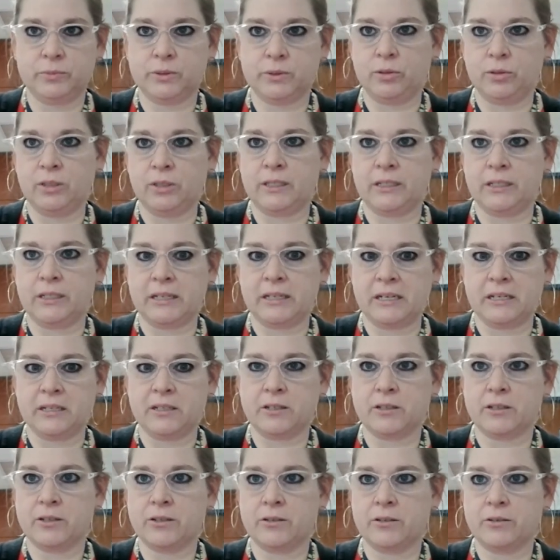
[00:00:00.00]
Hold on, I need
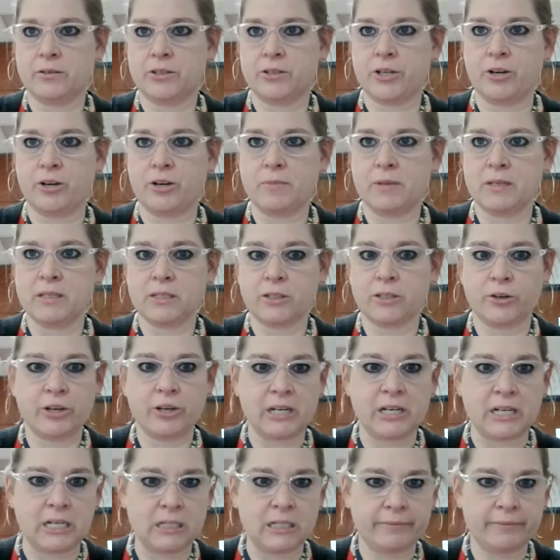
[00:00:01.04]
to share my
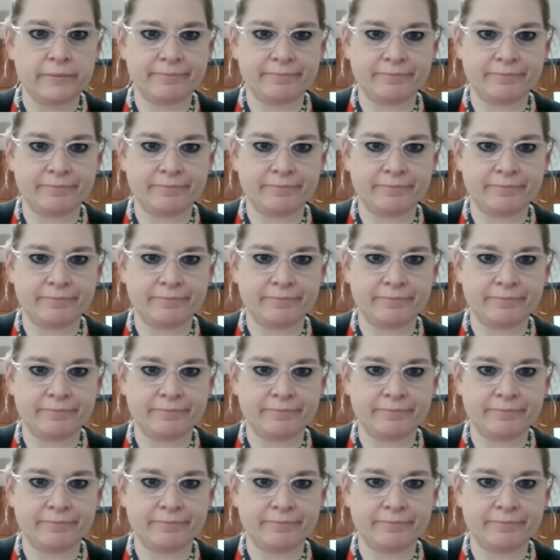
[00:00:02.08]
screen.